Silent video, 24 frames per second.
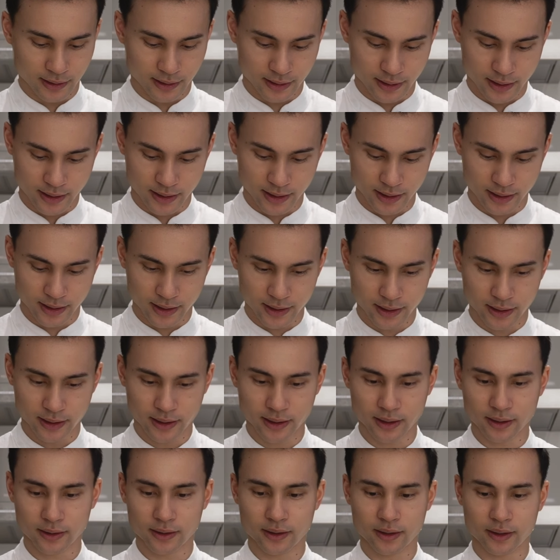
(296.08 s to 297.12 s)

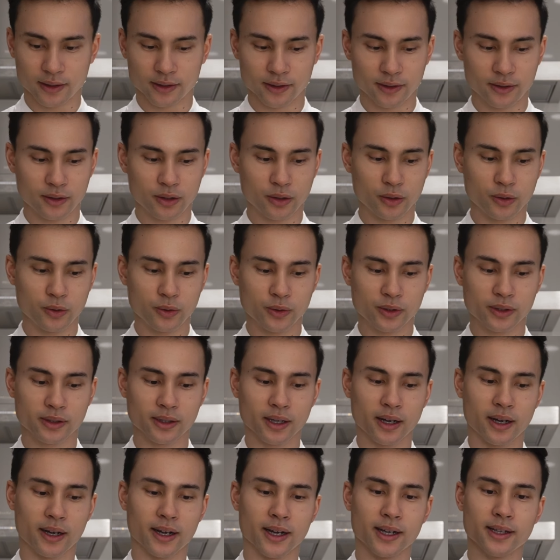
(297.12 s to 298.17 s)
and there's 2
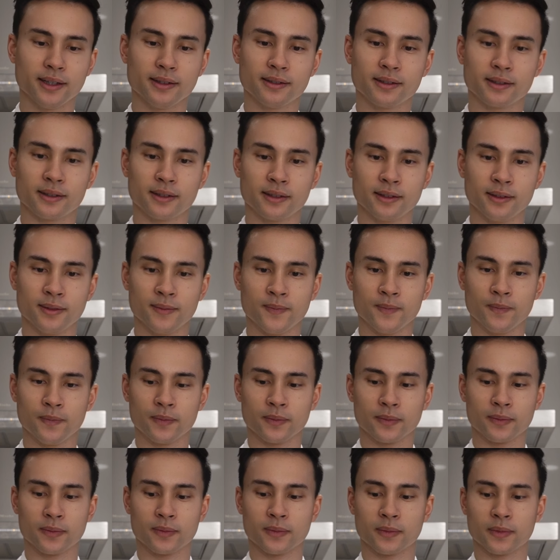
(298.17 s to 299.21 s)
sides.
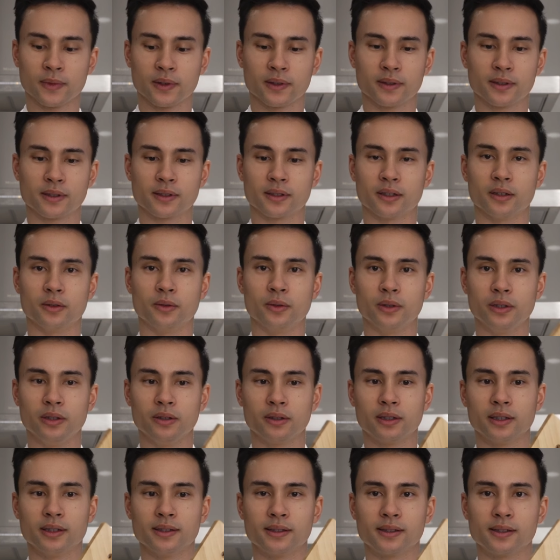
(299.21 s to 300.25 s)
So you
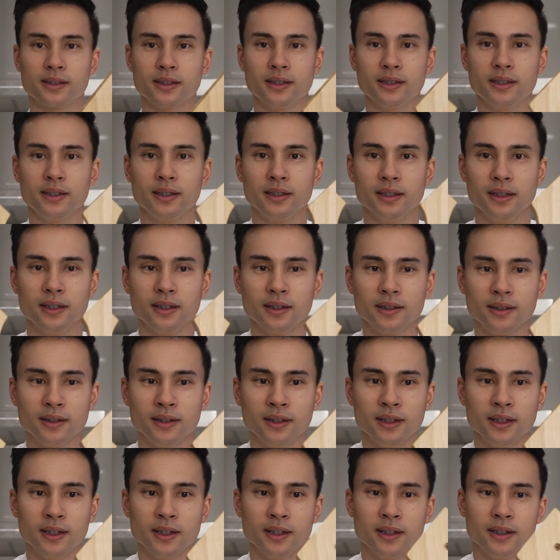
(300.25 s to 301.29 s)
can see here,
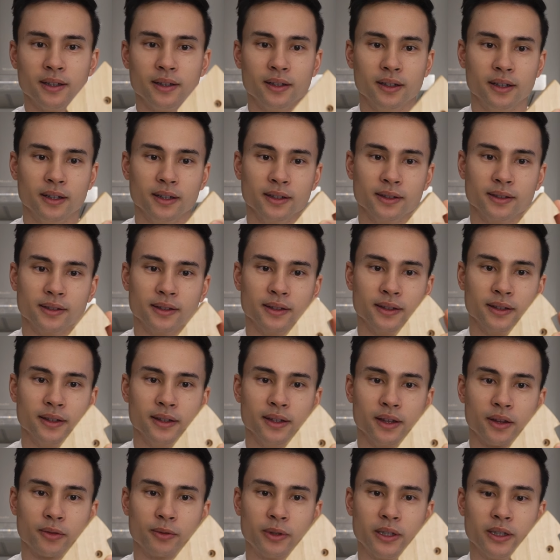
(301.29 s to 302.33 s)
there's
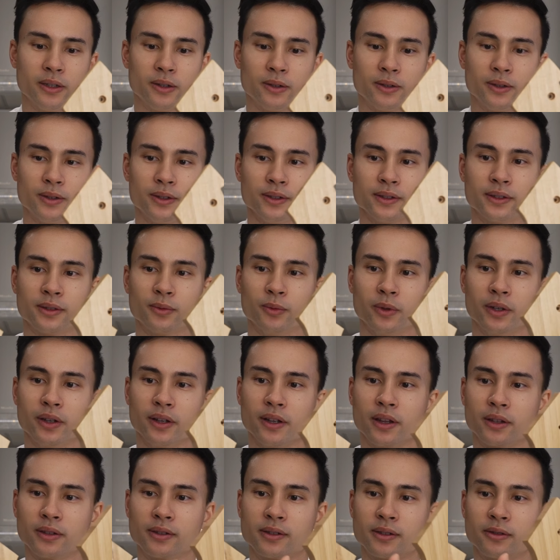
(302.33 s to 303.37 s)
3 holes where
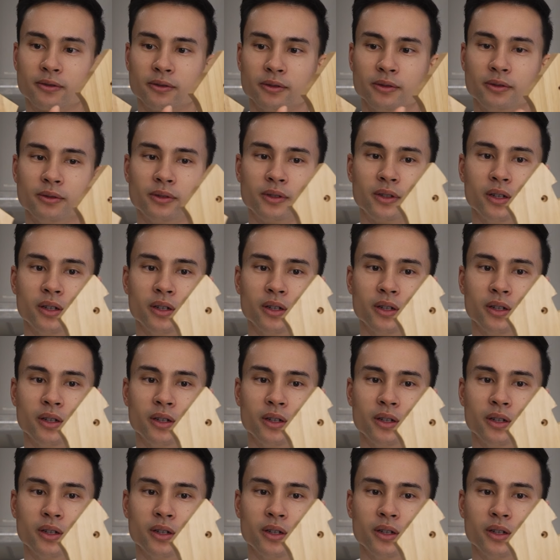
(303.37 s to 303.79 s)
the screws